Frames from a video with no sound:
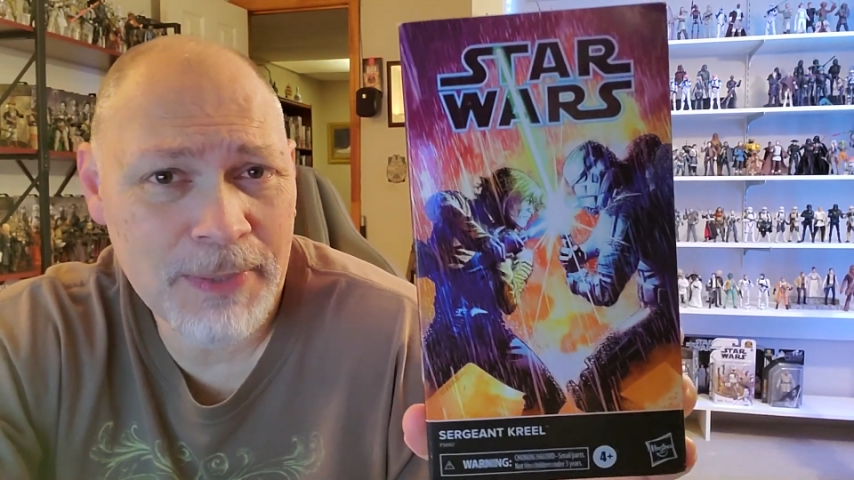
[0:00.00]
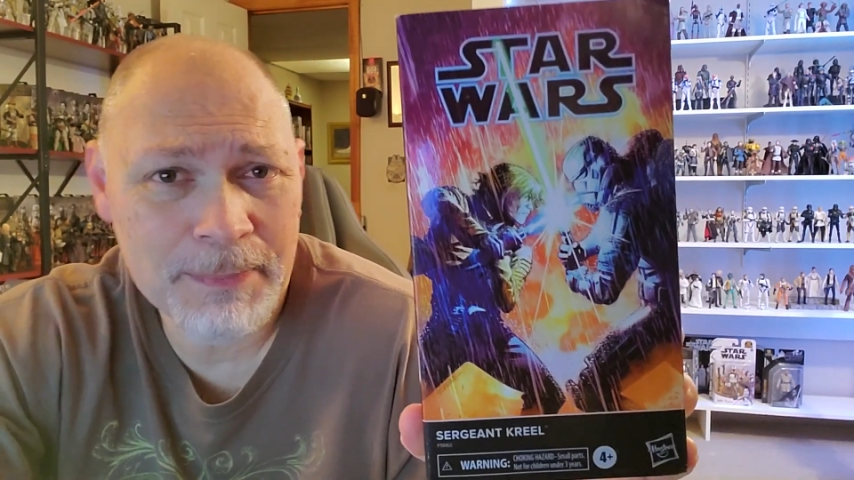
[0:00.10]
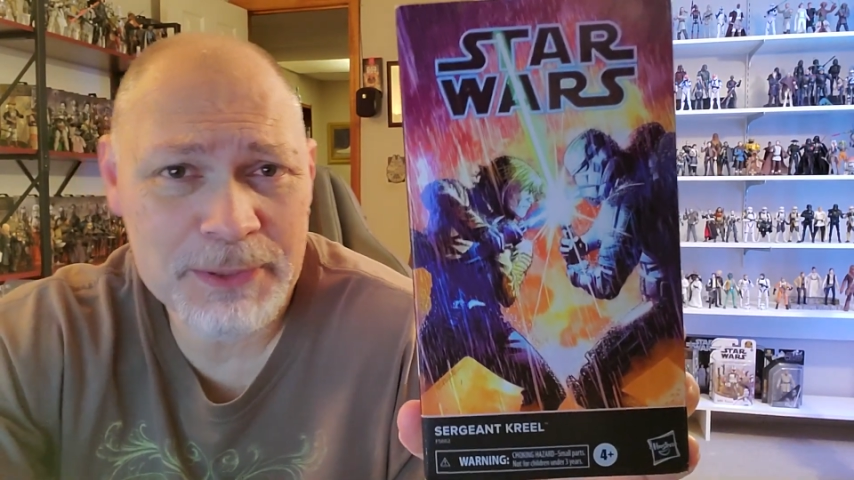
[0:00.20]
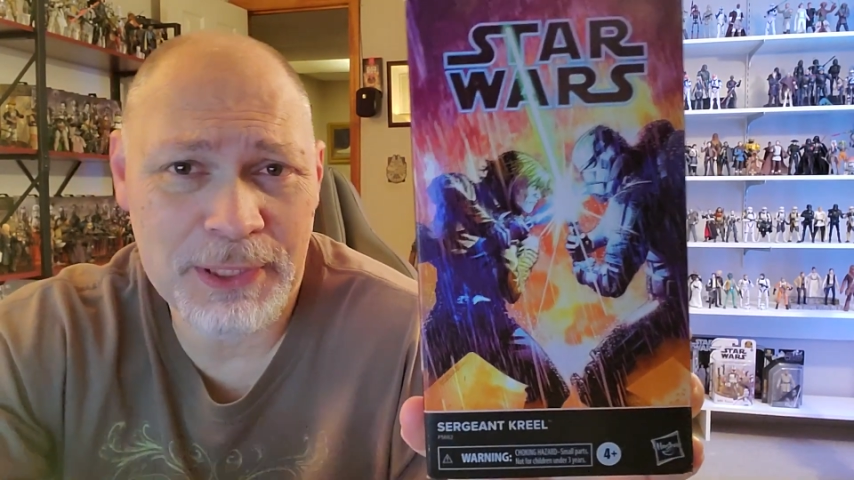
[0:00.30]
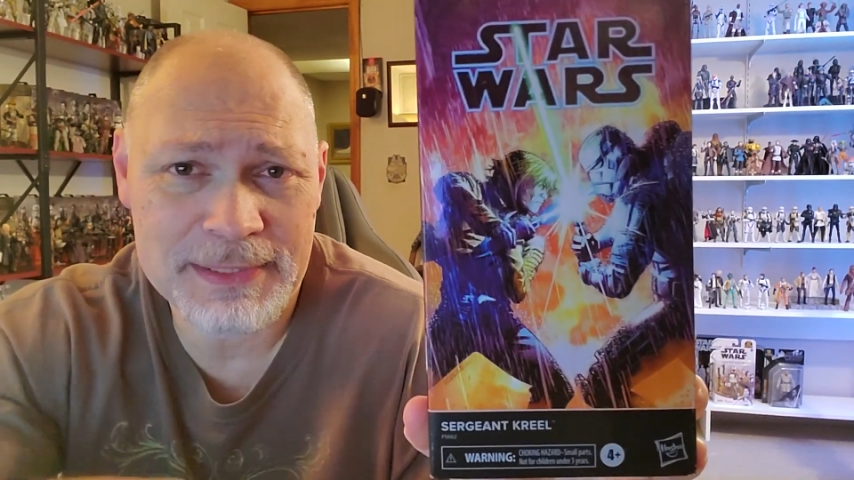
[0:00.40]

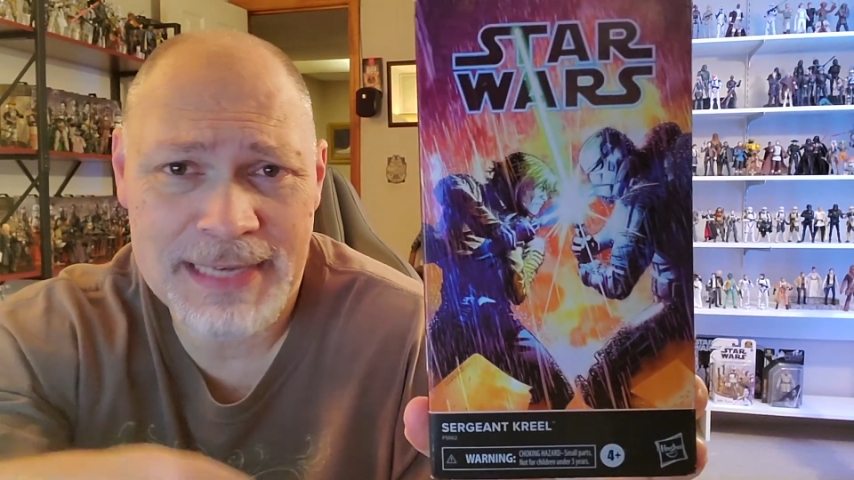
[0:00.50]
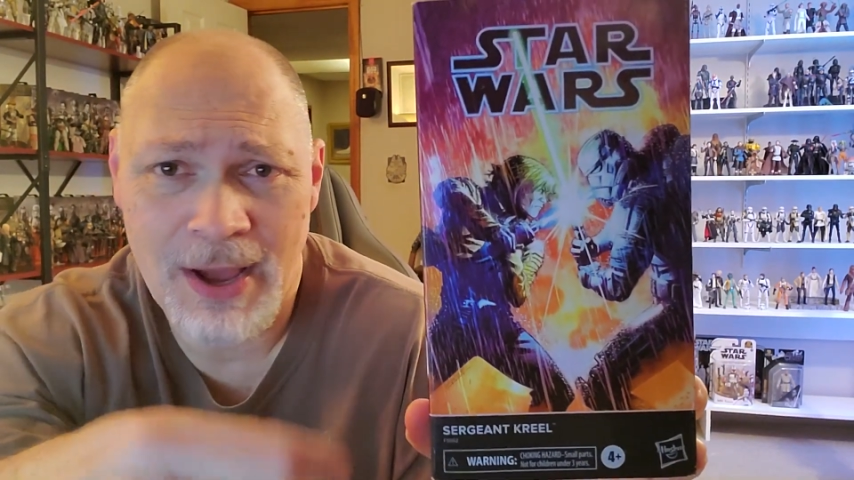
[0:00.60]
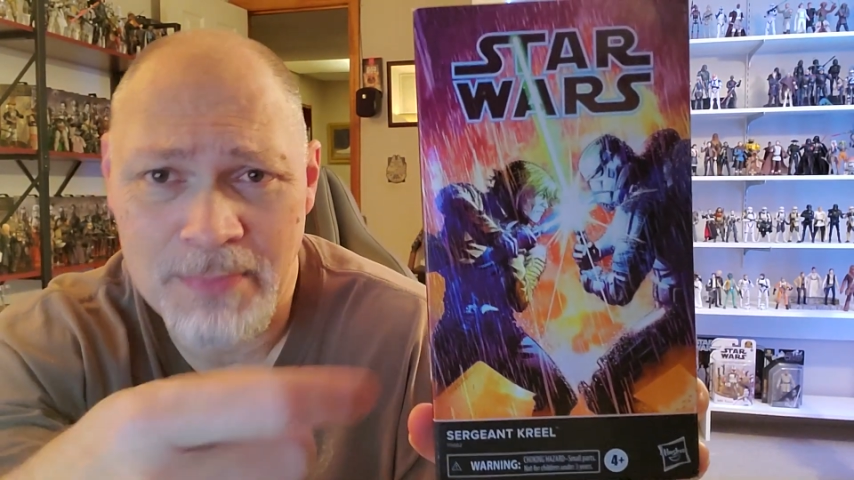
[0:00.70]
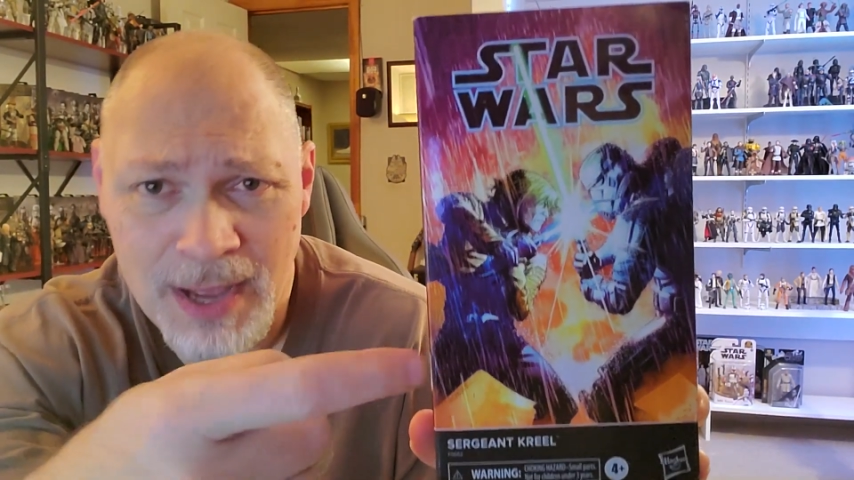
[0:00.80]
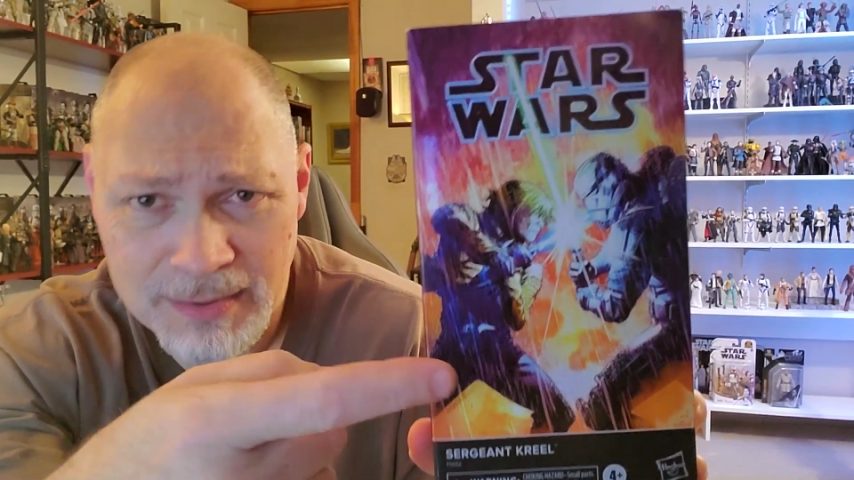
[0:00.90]
publishing
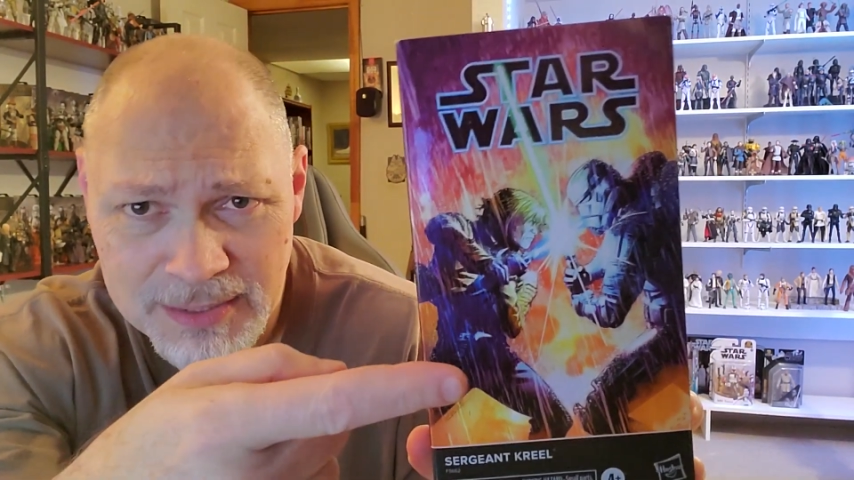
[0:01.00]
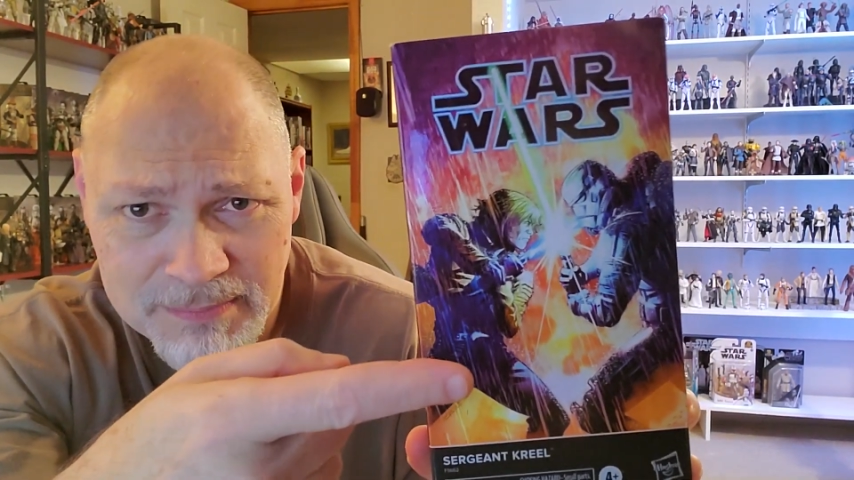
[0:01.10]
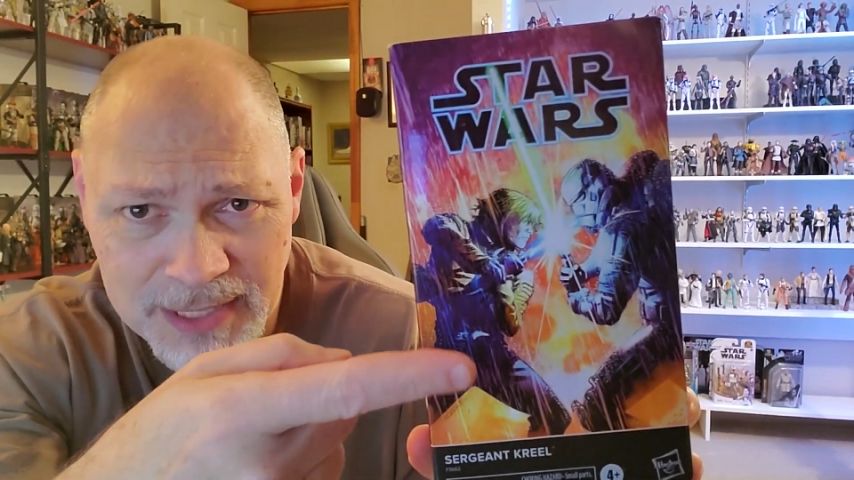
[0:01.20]
style box.